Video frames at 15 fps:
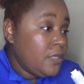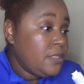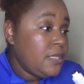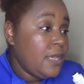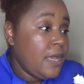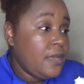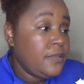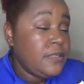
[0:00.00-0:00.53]
See
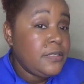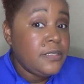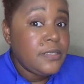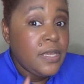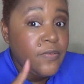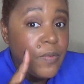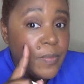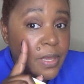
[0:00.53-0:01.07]
how this is
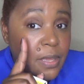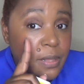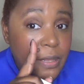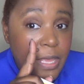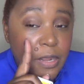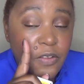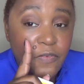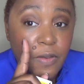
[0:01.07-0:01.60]
giving me a
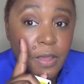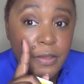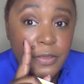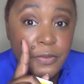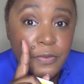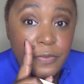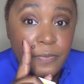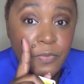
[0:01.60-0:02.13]
lot of
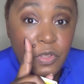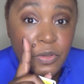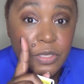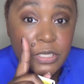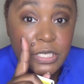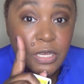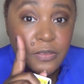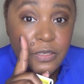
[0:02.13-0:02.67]
volume? You
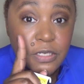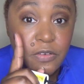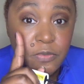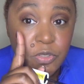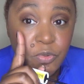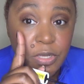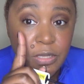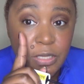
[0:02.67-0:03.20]
can tell the
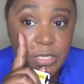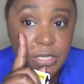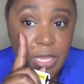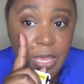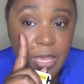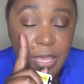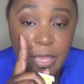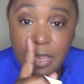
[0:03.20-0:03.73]
difference between this
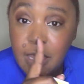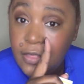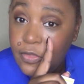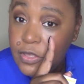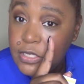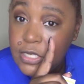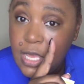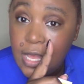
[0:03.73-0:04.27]
eye and
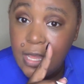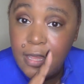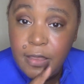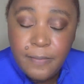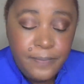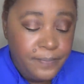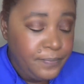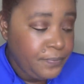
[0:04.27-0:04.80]
this eye.